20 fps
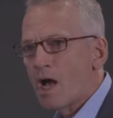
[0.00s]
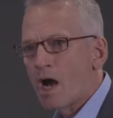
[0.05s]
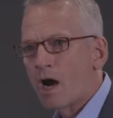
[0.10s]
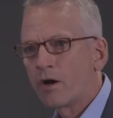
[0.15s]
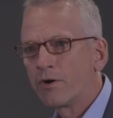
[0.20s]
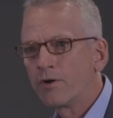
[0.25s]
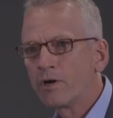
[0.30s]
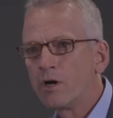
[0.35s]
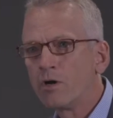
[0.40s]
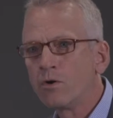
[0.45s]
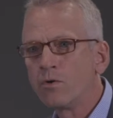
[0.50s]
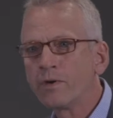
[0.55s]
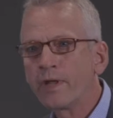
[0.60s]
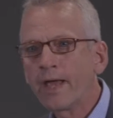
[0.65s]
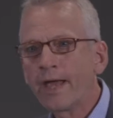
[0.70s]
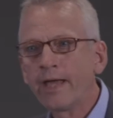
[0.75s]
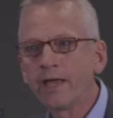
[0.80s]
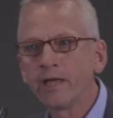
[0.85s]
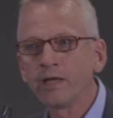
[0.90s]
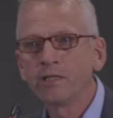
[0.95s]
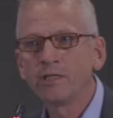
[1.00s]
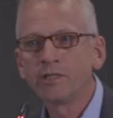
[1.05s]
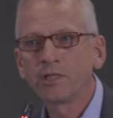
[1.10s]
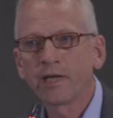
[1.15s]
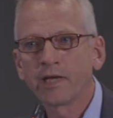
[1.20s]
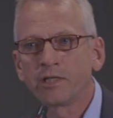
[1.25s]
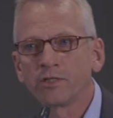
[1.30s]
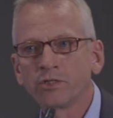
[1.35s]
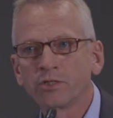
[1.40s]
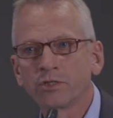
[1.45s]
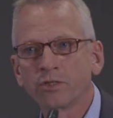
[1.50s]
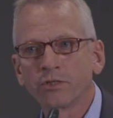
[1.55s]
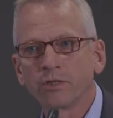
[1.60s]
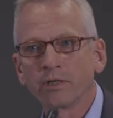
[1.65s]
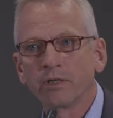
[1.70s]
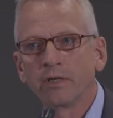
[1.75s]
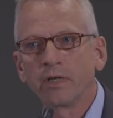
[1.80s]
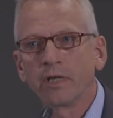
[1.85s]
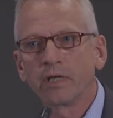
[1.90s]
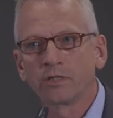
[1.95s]
Our own age has
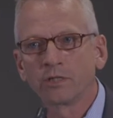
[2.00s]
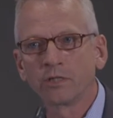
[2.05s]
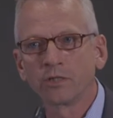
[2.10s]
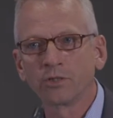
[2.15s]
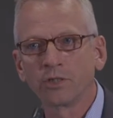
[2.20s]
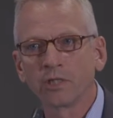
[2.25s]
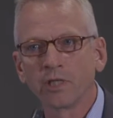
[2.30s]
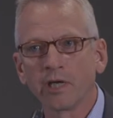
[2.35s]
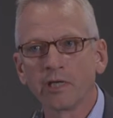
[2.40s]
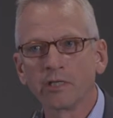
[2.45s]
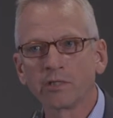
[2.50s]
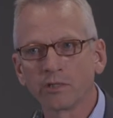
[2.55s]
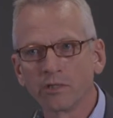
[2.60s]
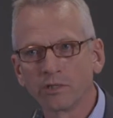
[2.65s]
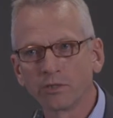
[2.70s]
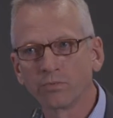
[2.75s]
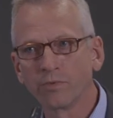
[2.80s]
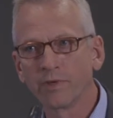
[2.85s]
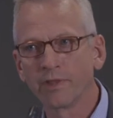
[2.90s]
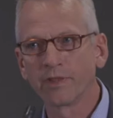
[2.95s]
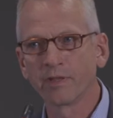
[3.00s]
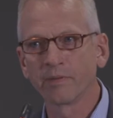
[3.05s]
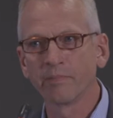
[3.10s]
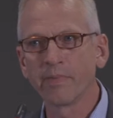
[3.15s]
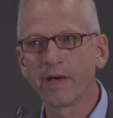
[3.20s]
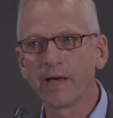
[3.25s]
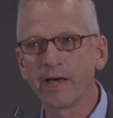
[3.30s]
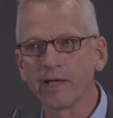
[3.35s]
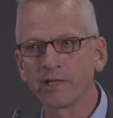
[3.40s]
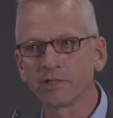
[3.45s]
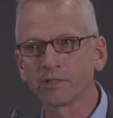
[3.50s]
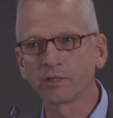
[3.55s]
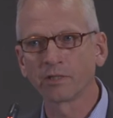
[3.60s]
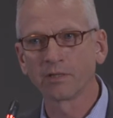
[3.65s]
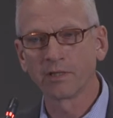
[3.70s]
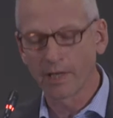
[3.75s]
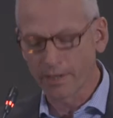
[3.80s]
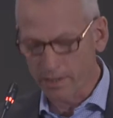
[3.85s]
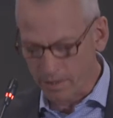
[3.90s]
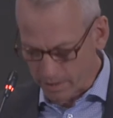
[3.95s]
certain associations with the
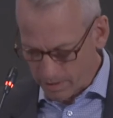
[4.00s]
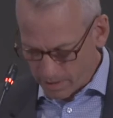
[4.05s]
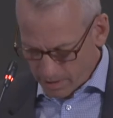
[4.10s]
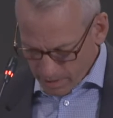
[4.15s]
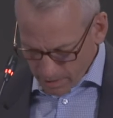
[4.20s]
mask that are